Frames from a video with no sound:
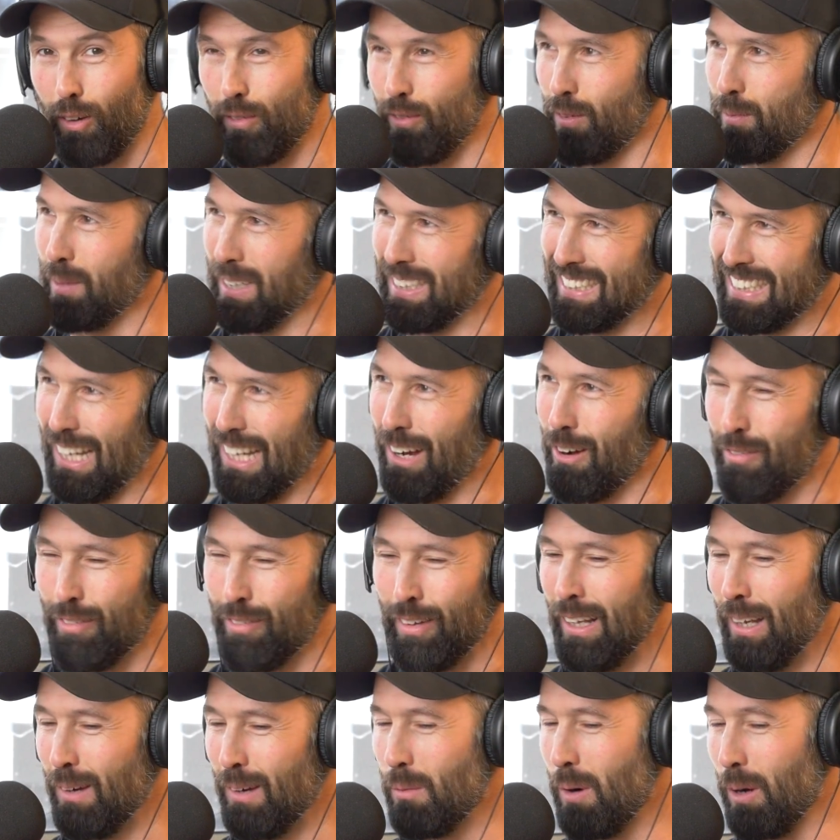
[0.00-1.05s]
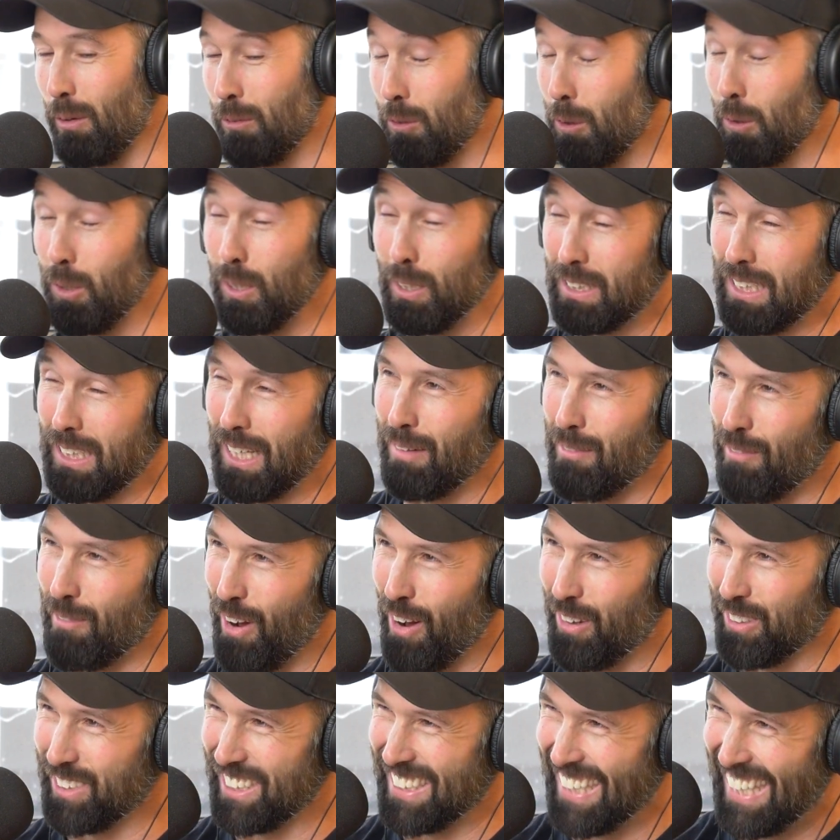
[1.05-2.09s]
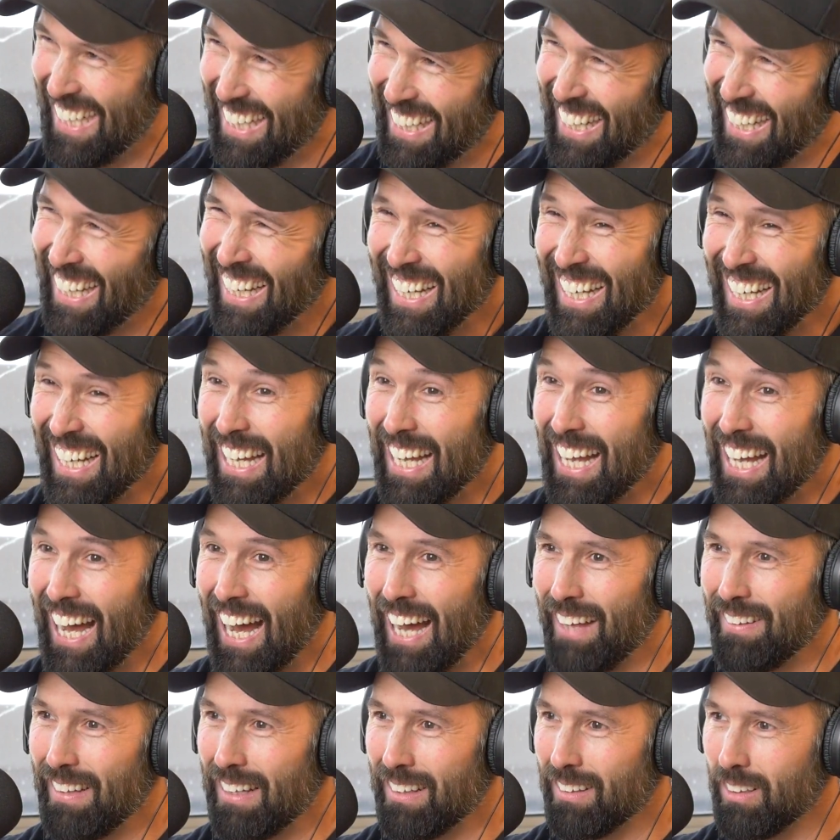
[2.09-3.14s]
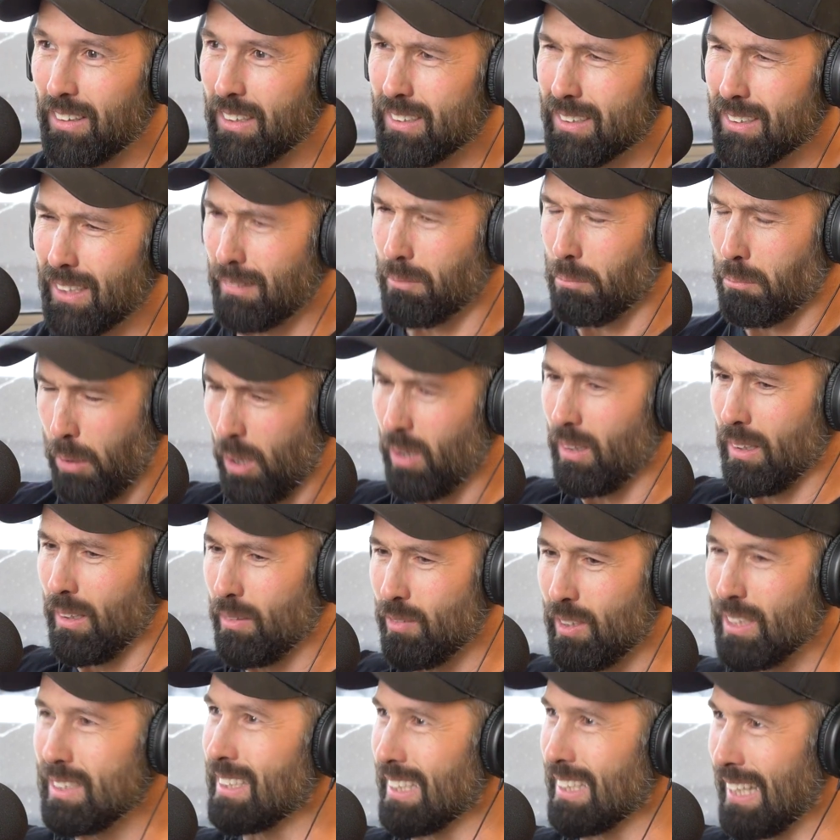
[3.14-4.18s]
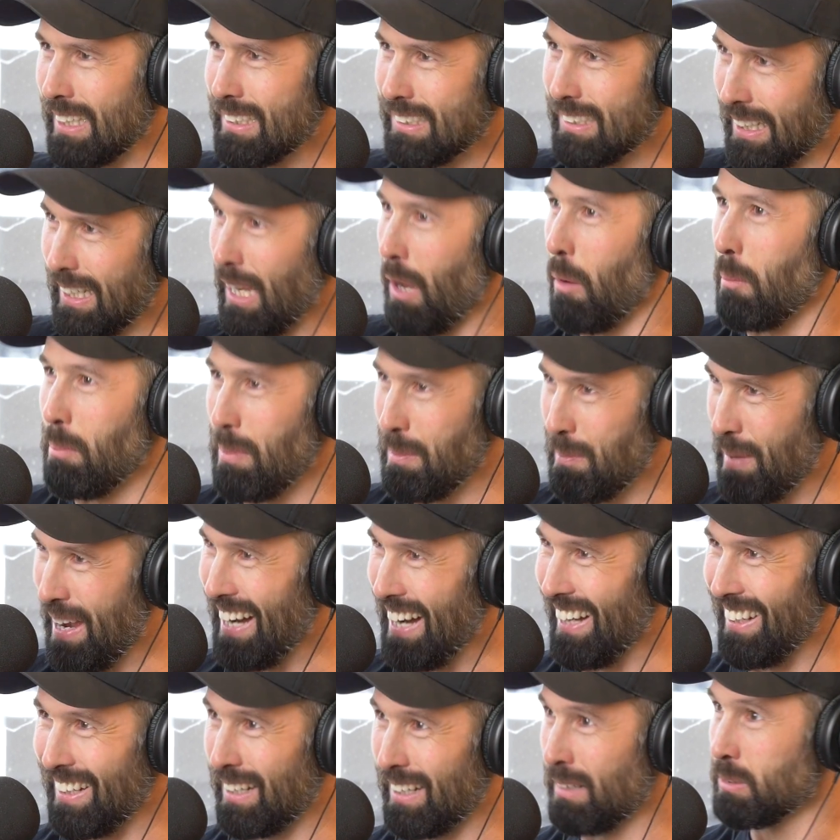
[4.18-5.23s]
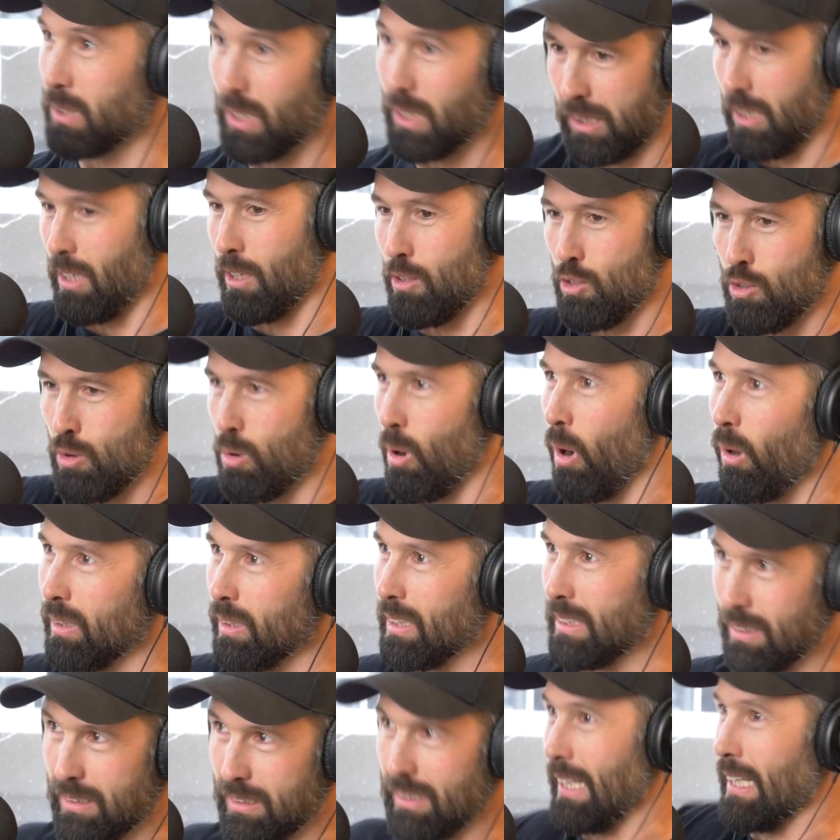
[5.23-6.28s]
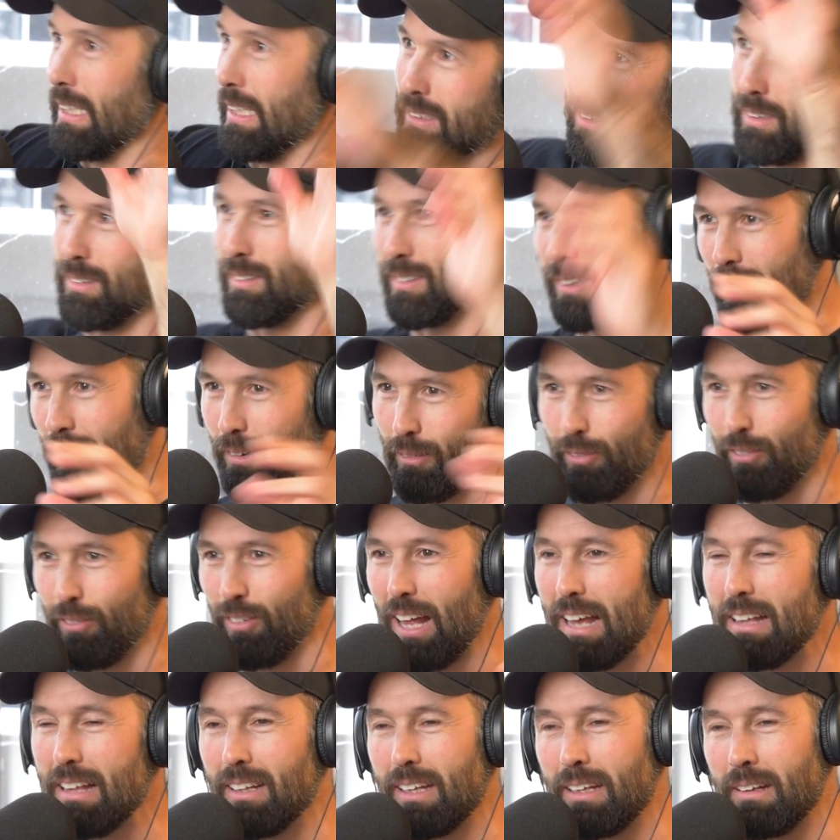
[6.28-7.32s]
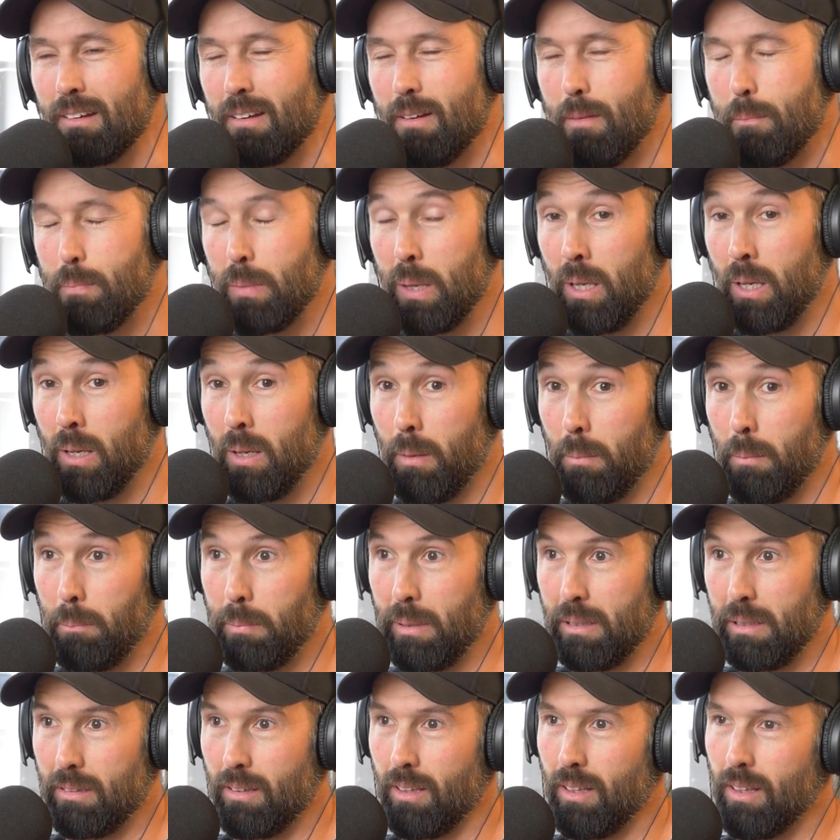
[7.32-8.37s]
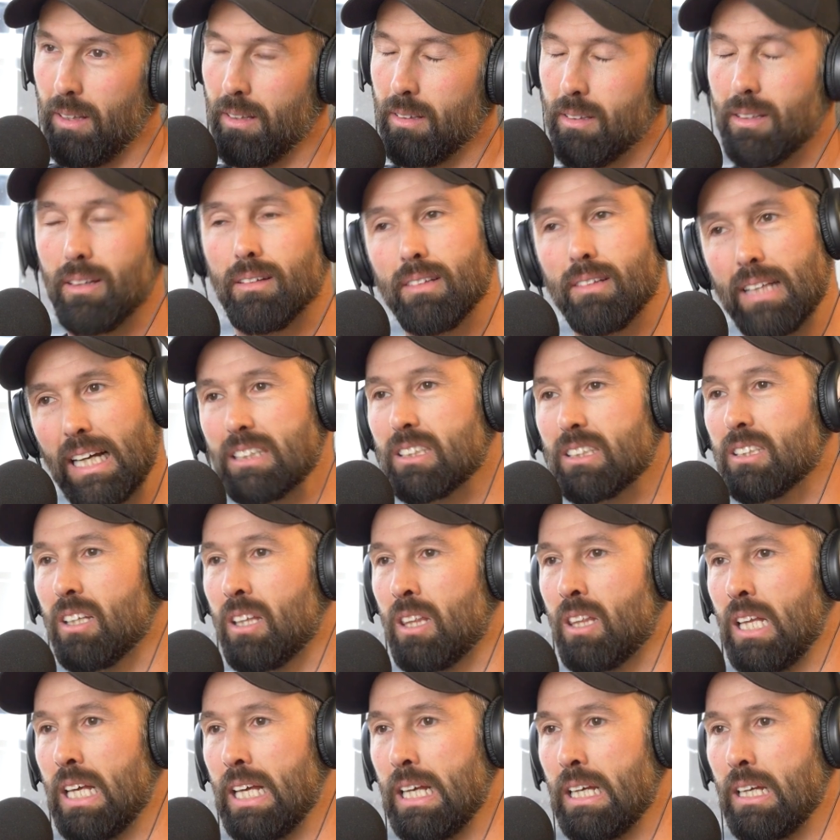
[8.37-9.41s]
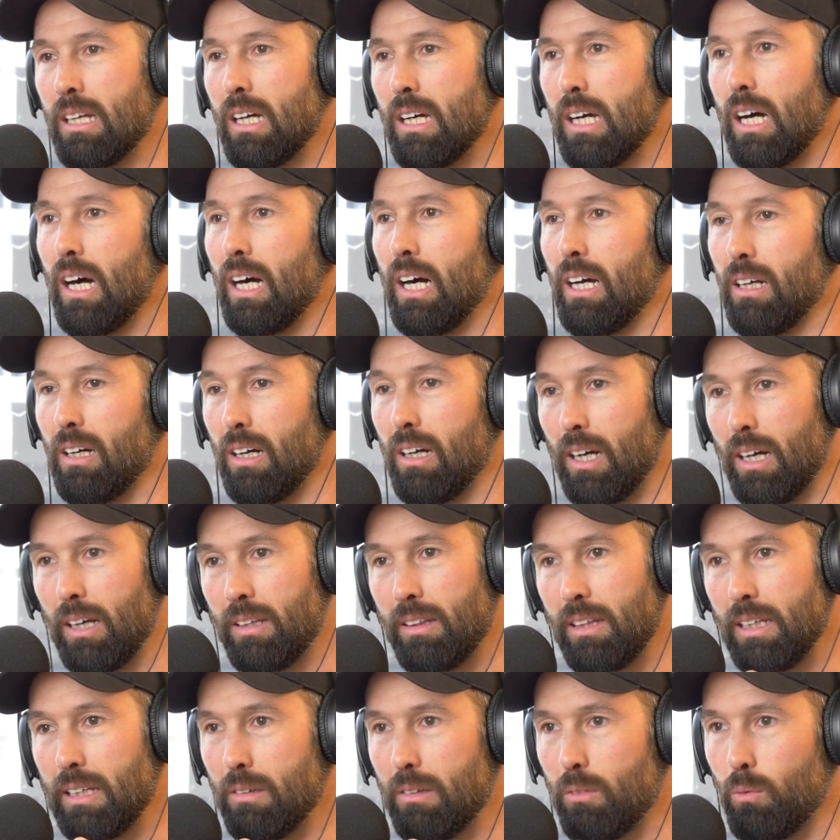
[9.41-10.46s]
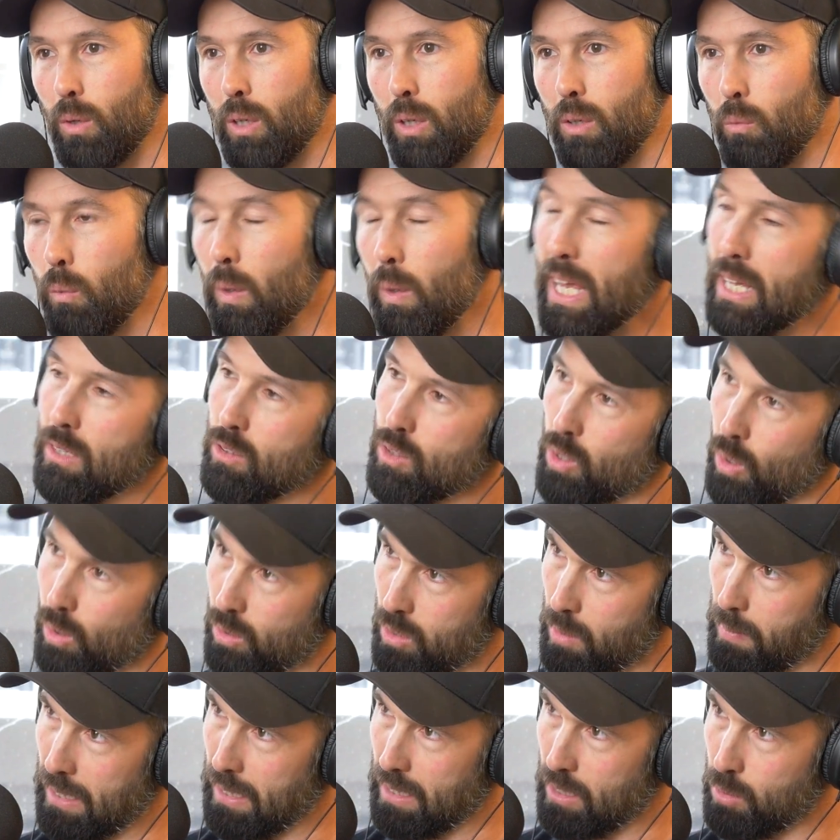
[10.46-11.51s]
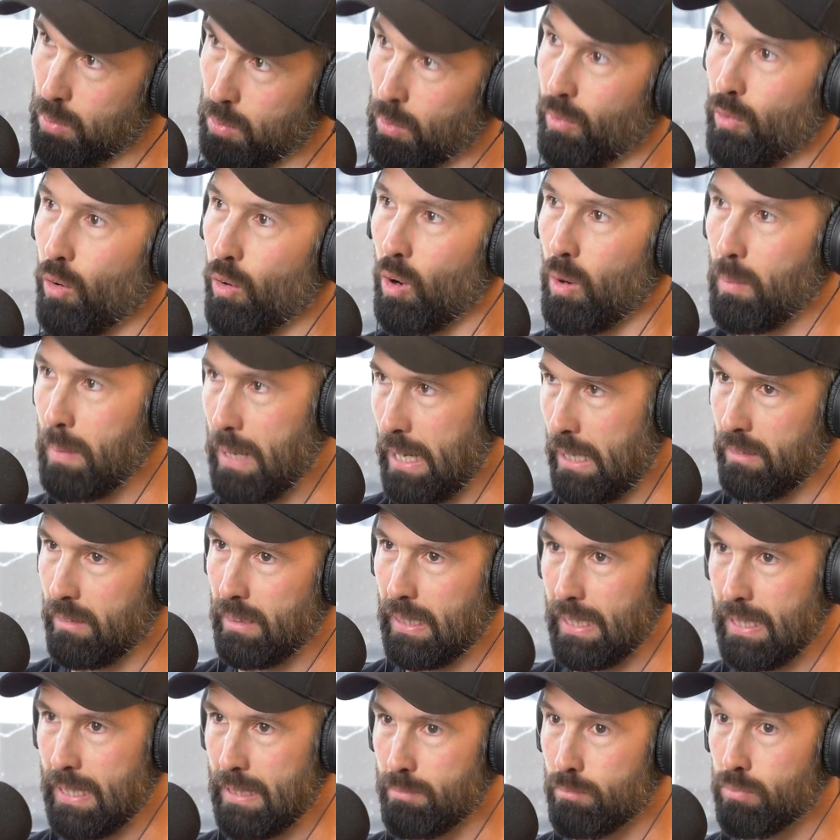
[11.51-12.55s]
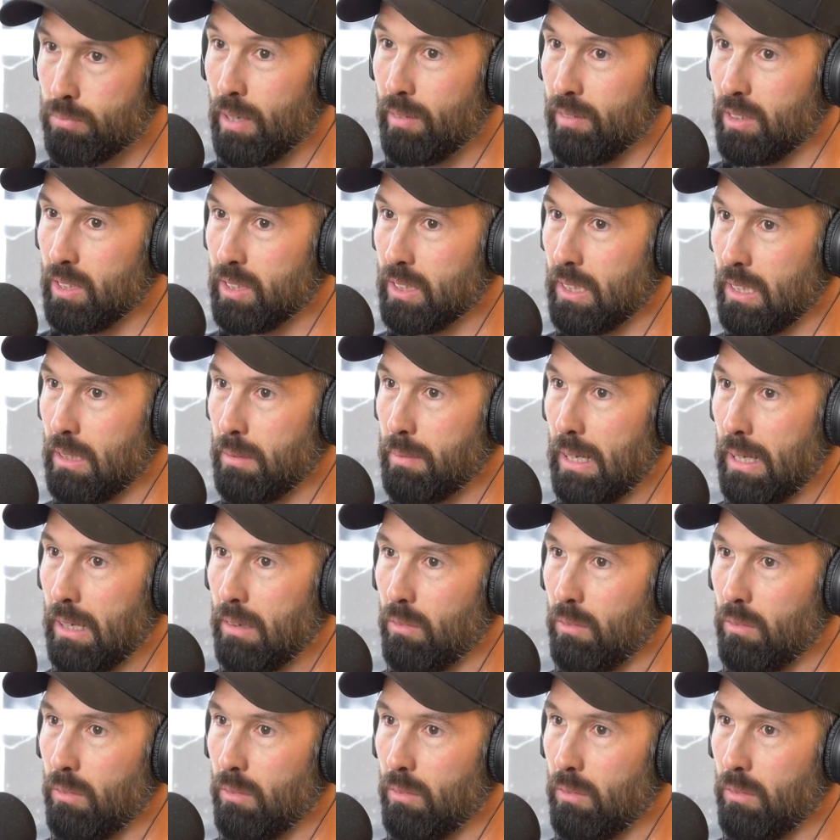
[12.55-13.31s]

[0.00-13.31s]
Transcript: myself while dude is convulsing. And then Lucky's like, bro, lift his legs, like help him out. And I was like, control his legs. He was like flailing. But that's the thing. I, I think we, we had talked about this before about um, previously about